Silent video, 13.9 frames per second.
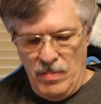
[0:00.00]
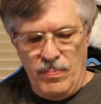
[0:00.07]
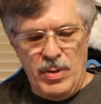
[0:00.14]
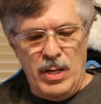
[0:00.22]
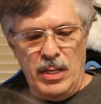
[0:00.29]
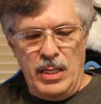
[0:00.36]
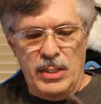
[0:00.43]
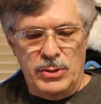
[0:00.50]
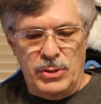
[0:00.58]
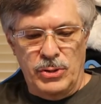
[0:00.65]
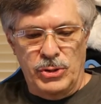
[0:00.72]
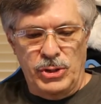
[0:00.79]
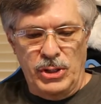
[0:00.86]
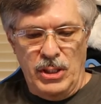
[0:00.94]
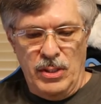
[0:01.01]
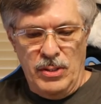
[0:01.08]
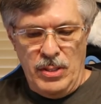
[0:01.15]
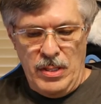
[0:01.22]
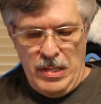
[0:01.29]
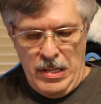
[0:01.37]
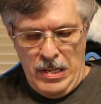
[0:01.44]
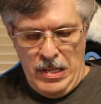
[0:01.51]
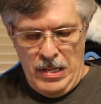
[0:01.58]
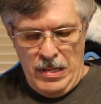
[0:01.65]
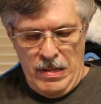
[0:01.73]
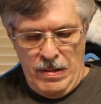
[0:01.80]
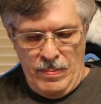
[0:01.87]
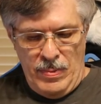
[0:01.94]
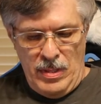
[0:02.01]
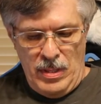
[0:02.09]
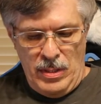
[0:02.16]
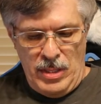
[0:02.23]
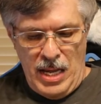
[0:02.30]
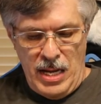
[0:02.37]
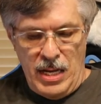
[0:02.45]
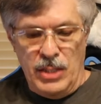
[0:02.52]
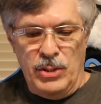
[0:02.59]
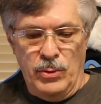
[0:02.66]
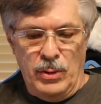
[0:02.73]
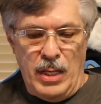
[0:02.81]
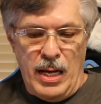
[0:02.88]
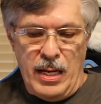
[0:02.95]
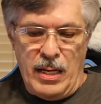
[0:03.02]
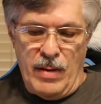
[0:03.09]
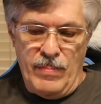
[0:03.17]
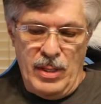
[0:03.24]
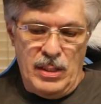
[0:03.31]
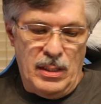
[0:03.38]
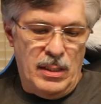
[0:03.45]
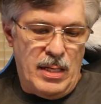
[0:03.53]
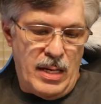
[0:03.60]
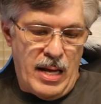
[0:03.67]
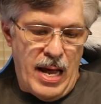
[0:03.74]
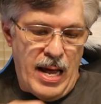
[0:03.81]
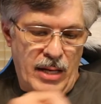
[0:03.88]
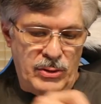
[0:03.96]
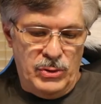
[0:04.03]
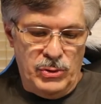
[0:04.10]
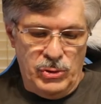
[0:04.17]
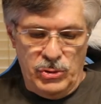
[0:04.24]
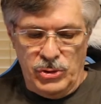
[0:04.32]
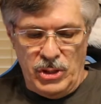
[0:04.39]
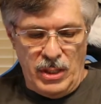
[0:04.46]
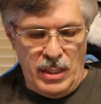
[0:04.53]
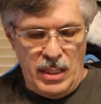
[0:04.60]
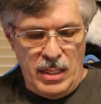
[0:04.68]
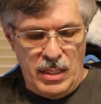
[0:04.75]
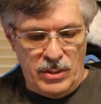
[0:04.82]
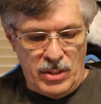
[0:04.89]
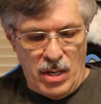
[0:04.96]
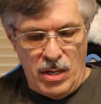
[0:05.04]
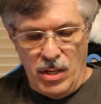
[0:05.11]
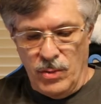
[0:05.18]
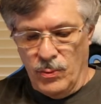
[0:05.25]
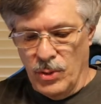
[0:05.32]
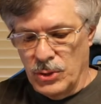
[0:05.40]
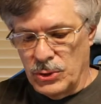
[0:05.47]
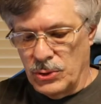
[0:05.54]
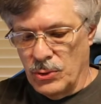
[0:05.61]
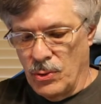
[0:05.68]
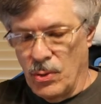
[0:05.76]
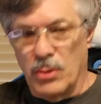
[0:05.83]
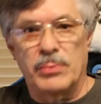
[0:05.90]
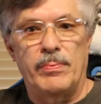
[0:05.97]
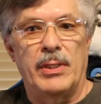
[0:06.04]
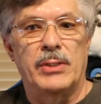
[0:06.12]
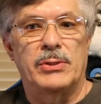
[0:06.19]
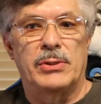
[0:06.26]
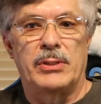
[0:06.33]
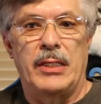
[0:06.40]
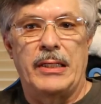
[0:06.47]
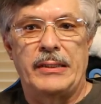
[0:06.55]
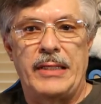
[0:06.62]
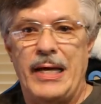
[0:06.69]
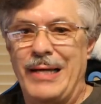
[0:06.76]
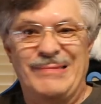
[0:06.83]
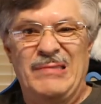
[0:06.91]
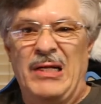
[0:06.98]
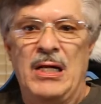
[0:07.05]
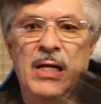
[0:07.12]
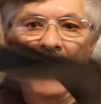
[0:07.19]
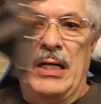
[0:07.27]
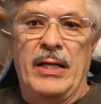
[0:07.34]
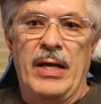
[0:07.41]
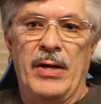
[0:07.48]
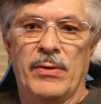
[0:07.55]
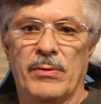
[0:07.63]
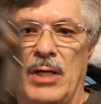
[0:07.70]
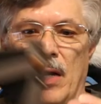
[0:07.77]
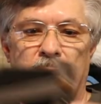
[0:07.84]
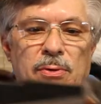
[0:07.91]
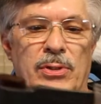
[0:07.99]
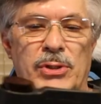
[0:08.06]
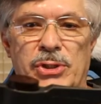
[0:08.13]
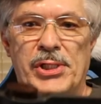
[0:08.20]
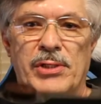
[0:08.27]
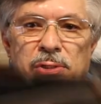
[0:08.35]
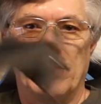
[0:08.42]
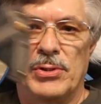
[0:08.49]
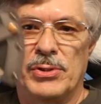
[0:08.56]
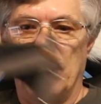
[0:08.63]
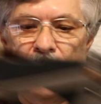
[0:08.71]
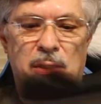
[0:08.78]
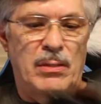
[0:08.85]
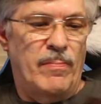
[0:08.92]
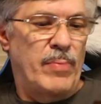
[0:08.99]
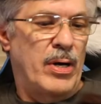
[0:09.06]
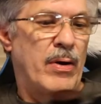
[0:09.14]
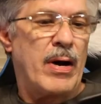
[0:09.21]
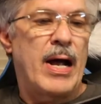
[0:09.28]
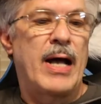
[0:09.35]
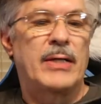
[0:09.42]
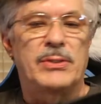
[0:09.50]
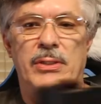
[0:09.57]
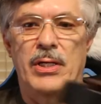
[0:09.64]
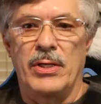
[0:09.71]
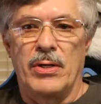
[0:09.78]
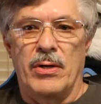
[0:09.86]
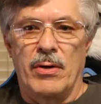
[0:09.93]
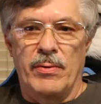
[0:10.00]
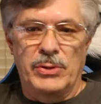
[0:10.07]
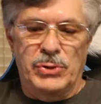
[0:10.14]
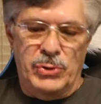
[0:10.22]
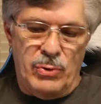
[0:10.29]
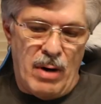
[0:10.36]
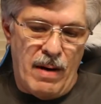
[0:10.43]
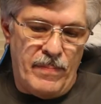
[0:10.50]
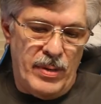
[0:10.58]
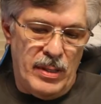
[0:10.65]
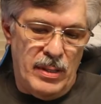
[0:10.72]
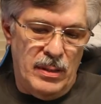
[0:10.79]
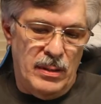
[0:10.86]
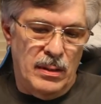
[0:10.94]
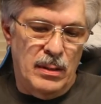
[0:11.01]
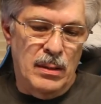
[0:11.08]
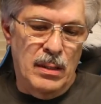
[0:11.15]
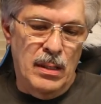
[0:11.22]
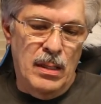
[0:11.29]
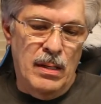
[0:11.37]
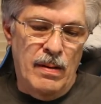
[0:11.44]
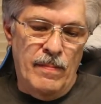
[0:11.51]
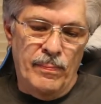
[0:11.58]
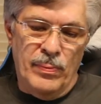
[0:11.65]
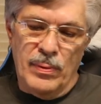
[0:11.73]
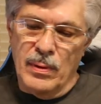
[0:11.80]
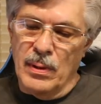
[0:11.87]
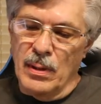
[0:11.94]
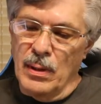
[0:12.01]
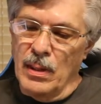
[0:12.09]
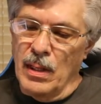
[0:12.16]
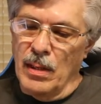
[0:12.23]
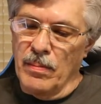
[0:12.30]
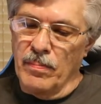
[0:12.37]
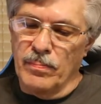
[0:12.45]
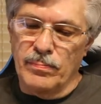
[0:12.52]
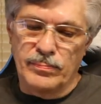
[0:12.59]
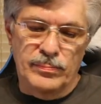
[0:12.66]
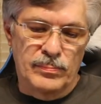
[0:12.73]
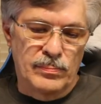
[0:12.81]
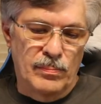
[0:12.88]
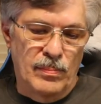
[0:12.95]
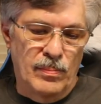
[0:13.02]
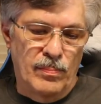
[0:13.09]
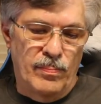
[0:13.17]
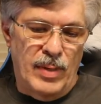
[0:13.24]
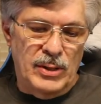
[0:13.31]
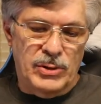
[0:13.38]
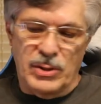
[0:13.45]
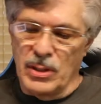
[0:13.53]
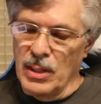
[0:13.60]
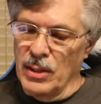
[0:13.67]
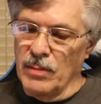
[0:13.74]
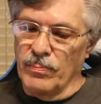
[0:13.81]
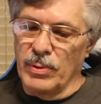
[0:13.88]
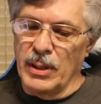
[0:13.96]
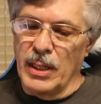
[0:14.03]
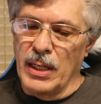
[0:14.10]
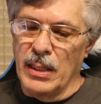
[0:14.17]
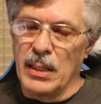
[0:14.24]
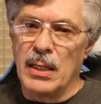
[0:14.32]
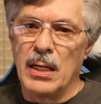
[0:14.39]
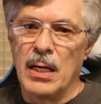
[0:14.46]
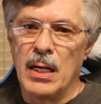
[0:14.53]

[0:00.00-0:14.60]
polyester sheath. That I do like. I mean, a lot of axes you're trying to get at the hardware store, places like that. They don't come with the sheath. You just get the bare axe, and you're always dropping it and and busting on the blade.